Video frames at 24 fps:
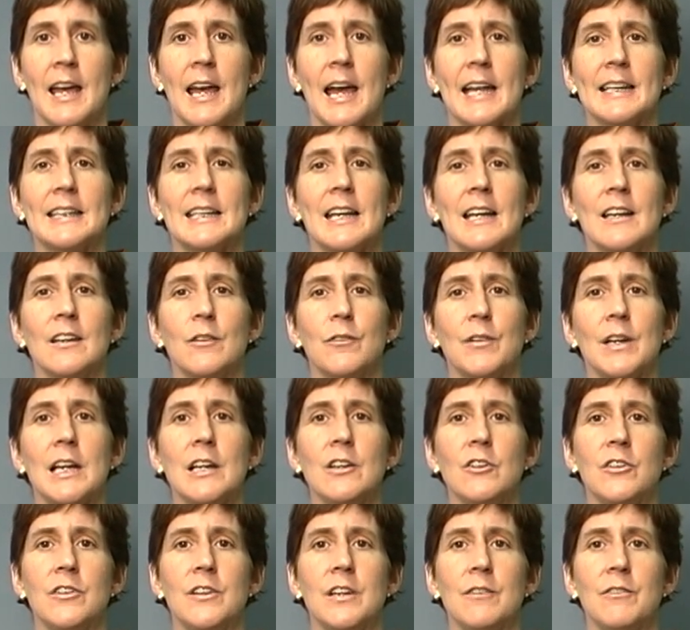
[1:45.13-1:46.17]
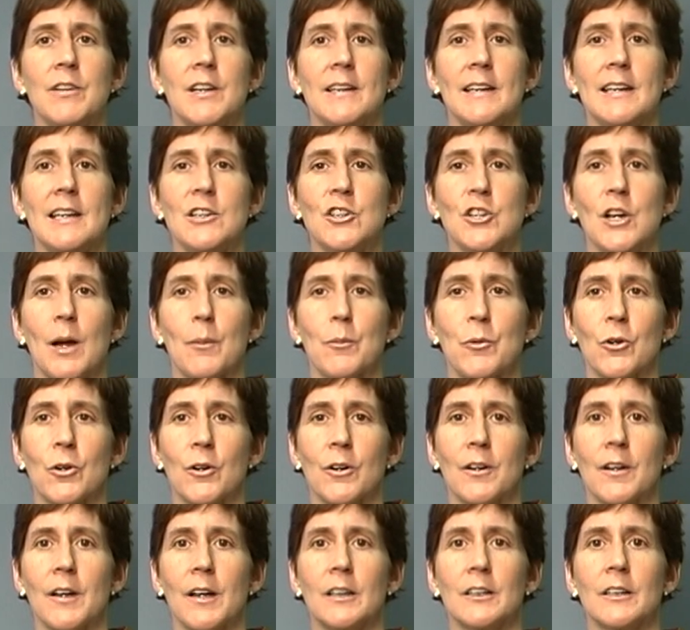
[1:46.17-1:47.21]
At the end of each DVD chapter,
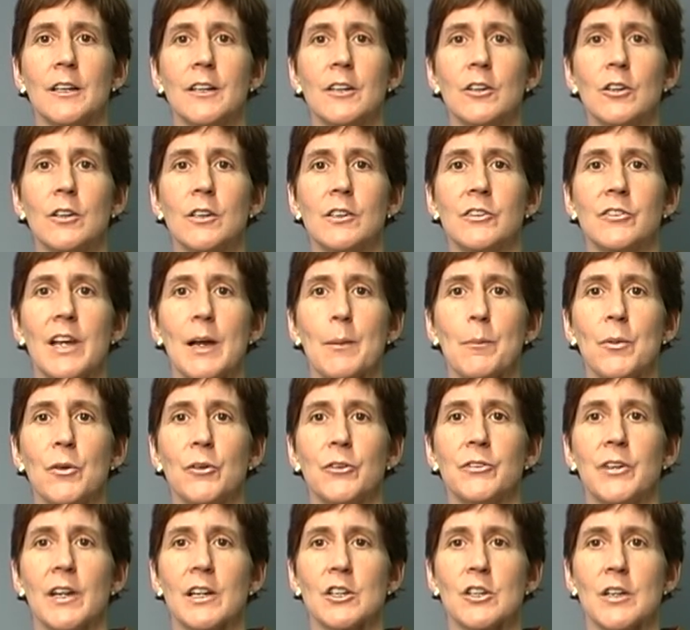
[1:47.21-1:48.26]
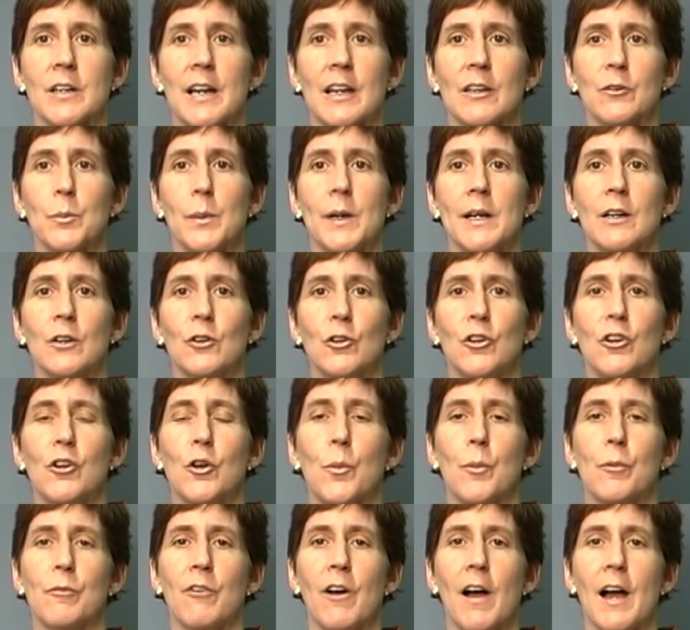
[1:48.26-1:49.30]
a clinical example section has been included to
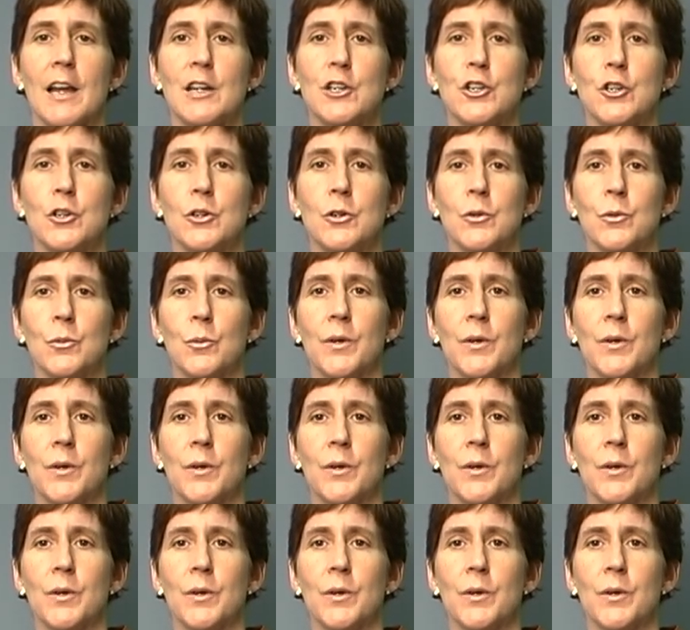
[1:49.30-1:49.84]
provide you